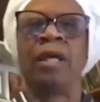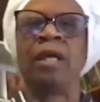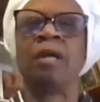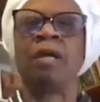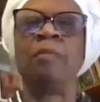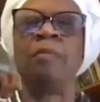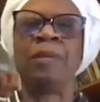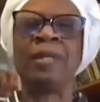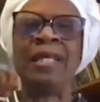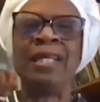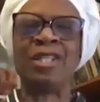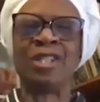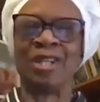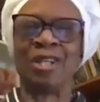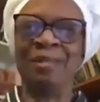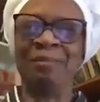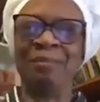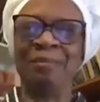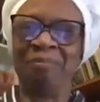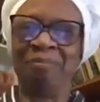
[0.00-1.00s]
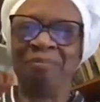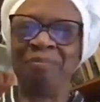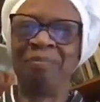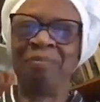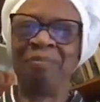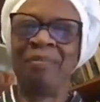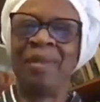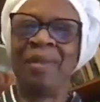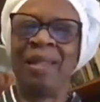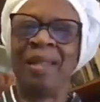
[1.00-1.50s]
completion.
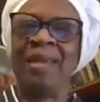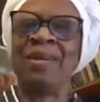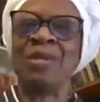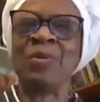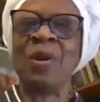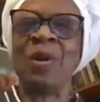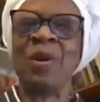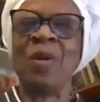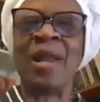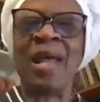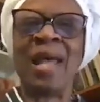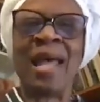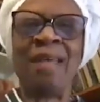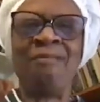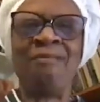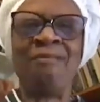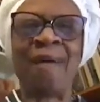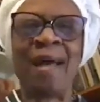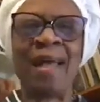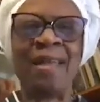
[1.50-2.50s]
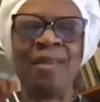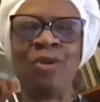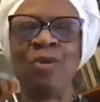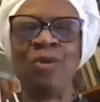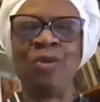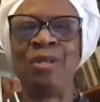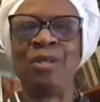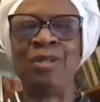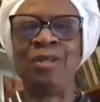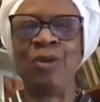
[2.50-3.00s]
Here's what I want to invite you
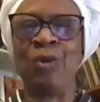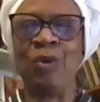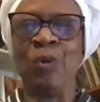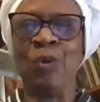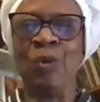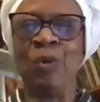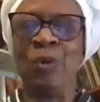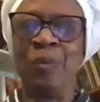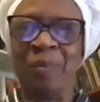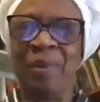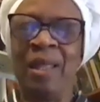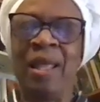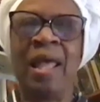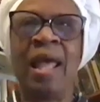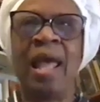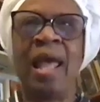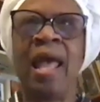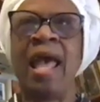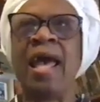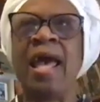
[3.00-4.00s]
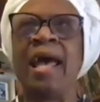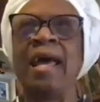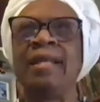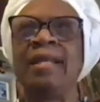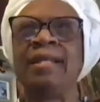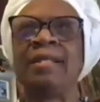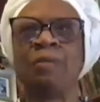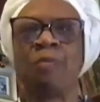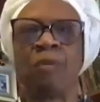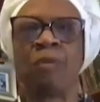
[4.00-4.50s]
to do. And
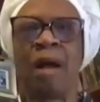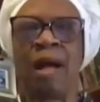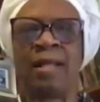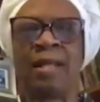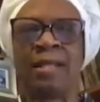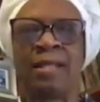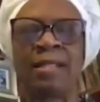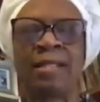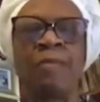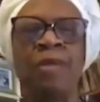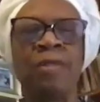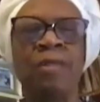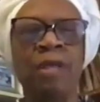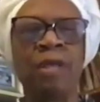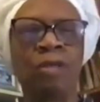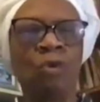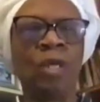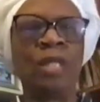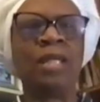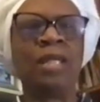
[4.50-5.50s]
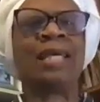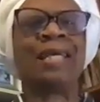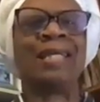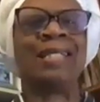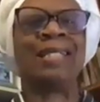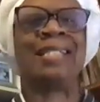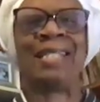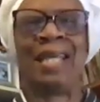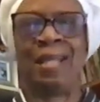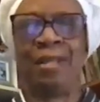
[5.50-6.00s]
it's something that you can
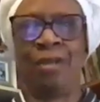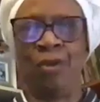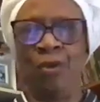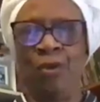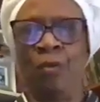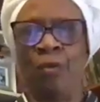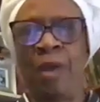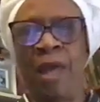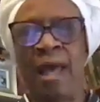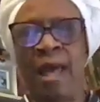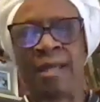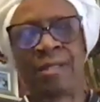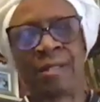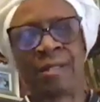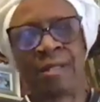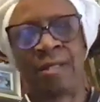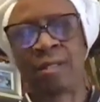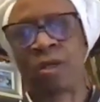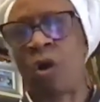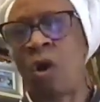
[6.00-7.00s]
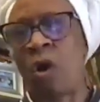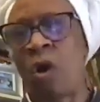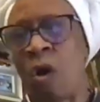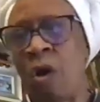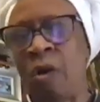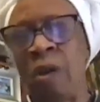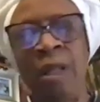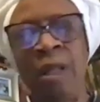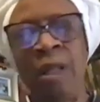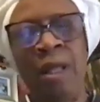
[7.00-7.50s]
continue past this
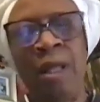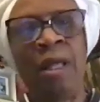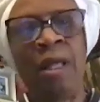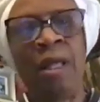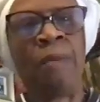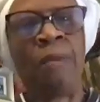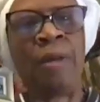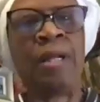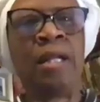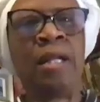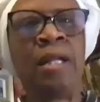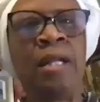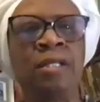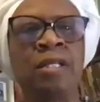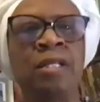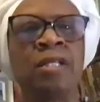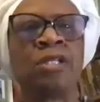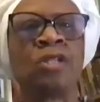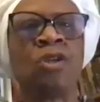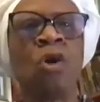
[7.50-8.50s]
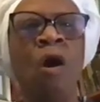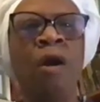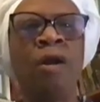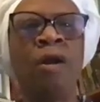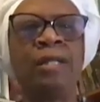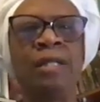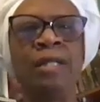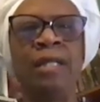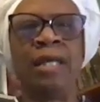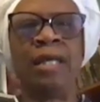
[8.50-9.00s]
call, but to start
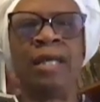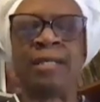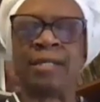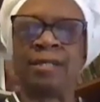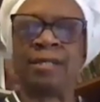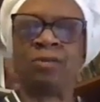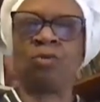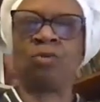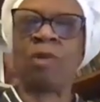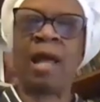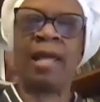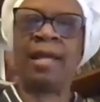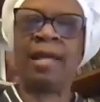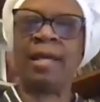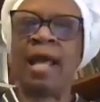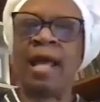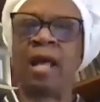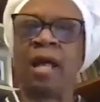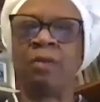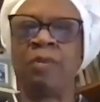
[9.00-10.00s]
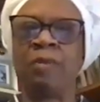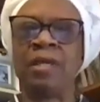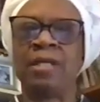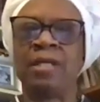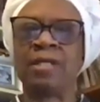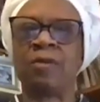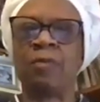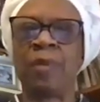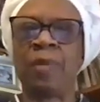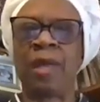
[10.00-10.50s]
a list right now on a
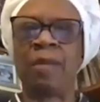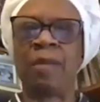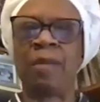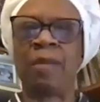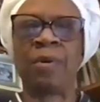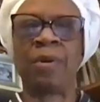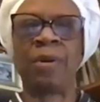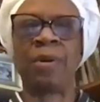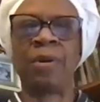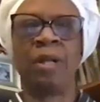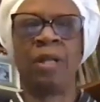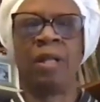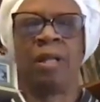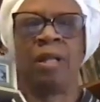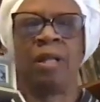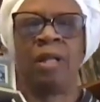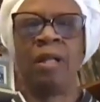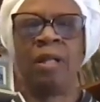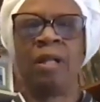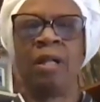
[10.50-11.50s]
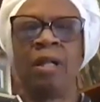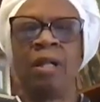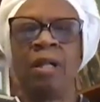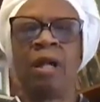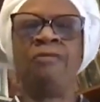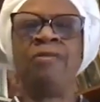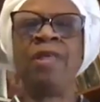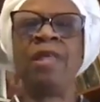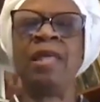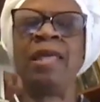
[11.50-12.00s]
piece of paper
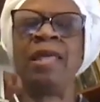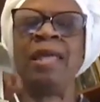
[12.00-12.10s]
of the